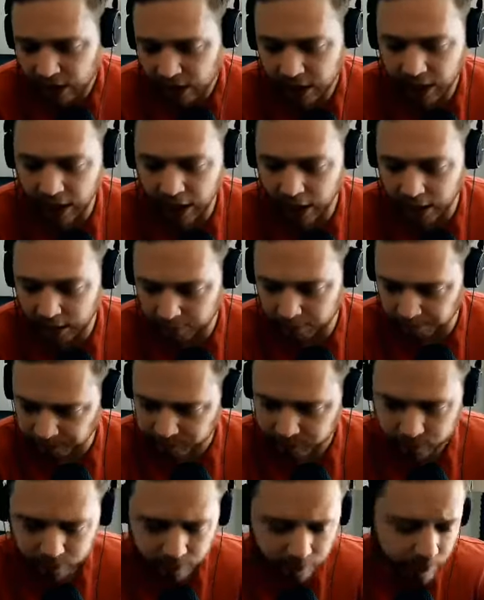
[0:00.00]

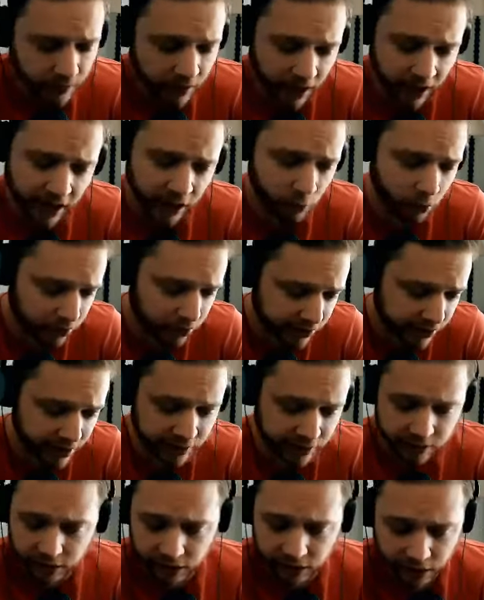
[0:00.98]
Um, and I worked
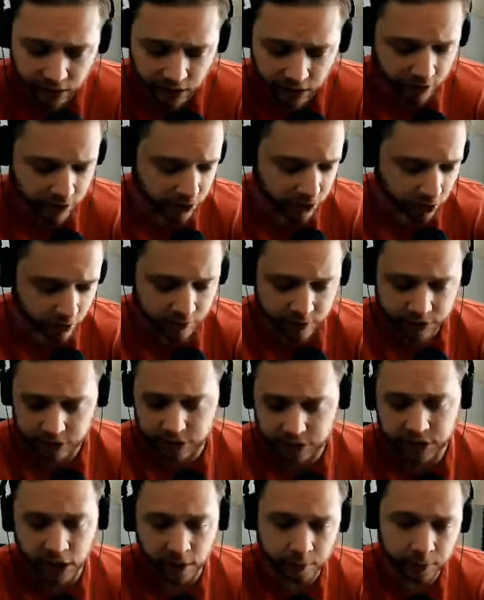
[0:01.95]
at a, a
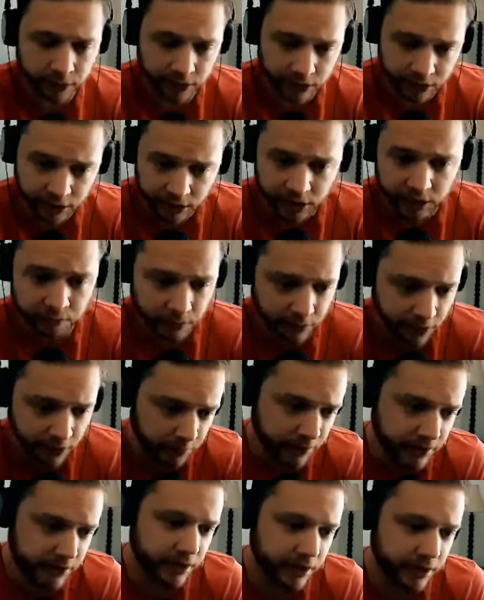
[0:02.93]
services company in
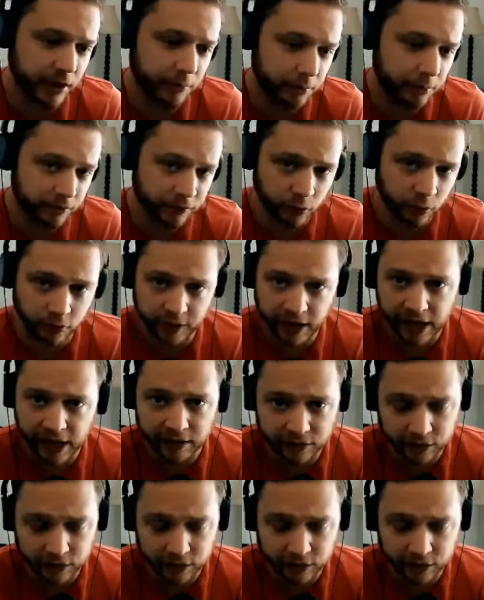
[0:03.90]
B2B tech before that.